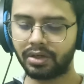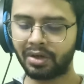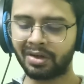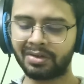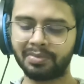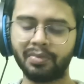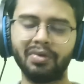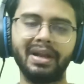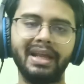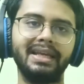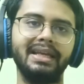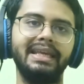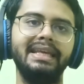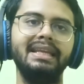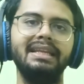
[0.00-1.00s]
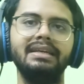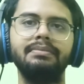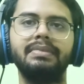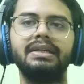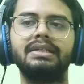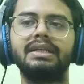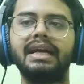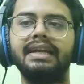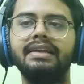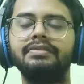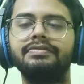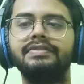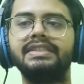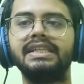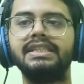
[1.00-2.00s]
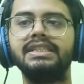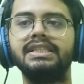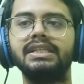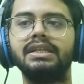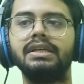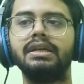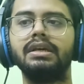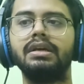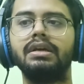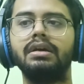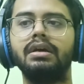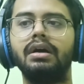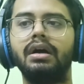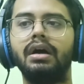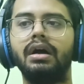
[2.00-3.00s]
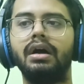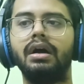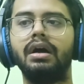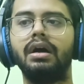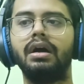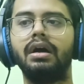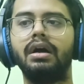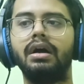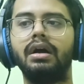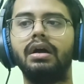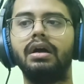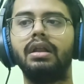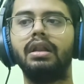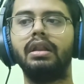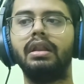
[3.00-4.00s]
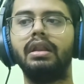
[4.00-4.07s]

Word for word: not more like a healing, but kind of changing, like,